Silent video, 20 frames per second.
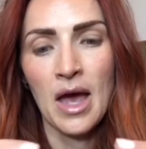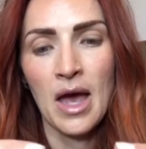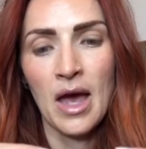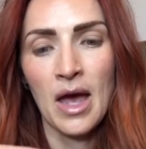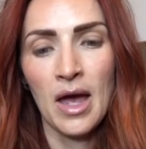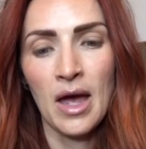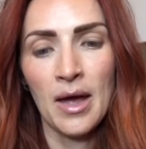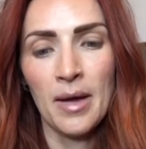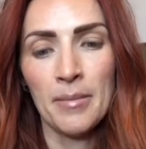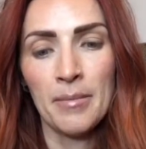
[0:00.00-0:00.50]

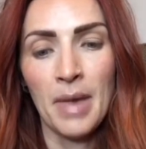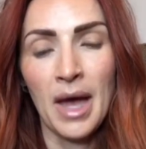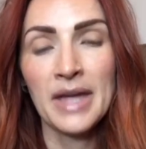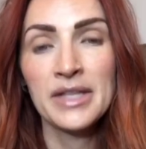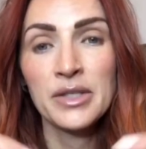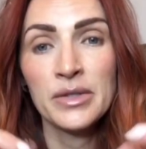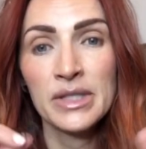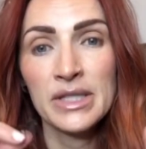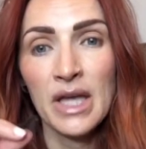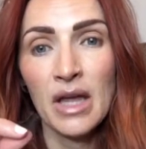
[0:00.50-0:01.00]
I
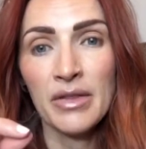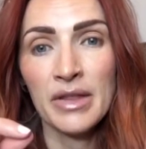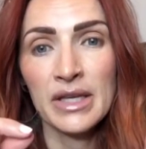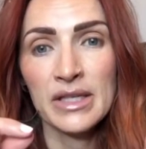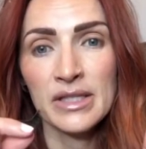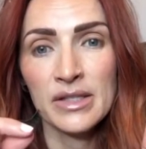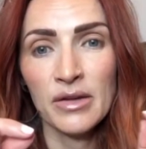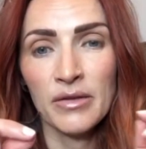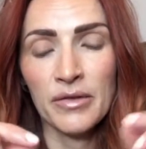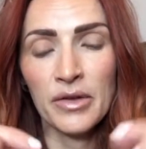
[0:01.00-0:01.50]
do sell
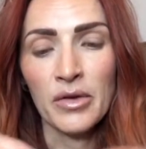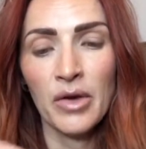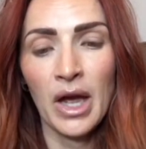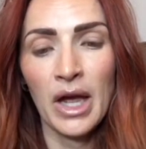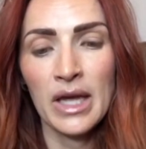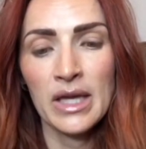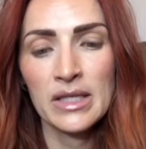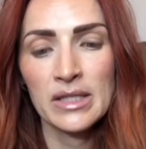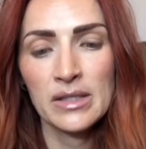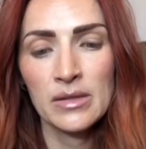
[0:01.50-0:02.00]
these, so if you
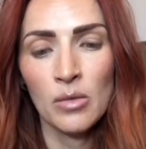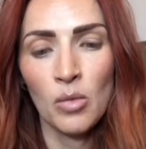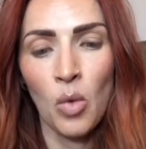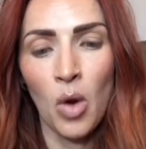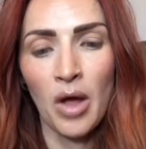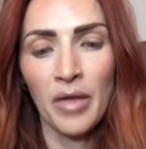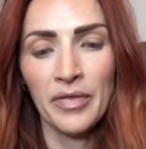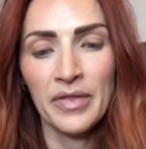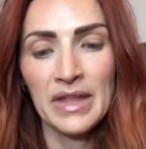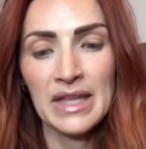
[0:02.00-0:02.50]
guys
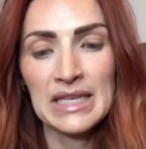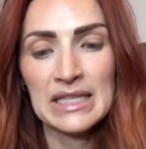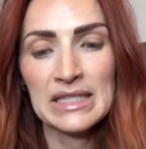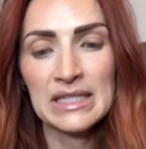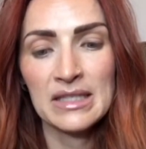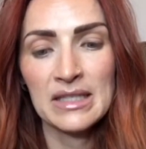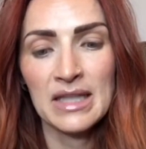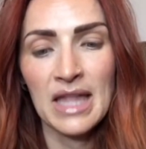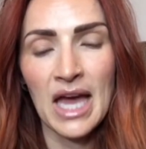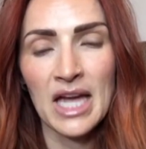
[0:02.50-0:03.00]
want
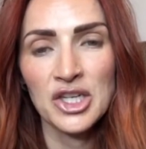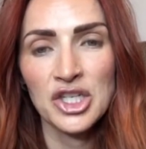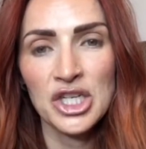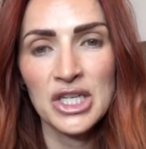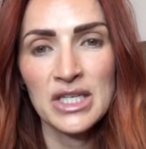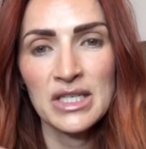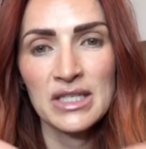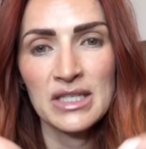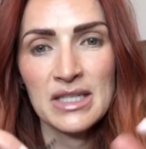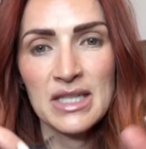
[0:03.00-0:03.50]
these
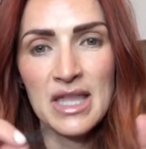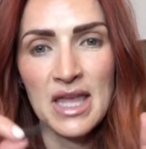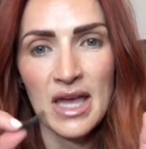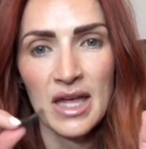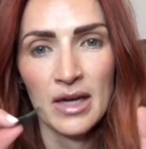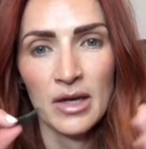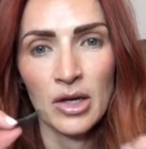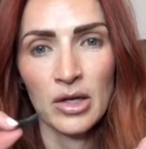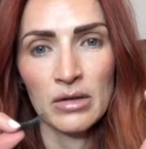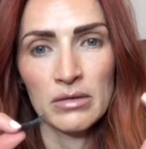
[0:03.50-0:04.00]
lashes,
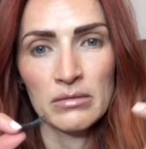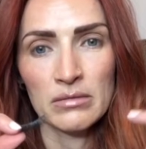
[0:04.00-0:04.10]
then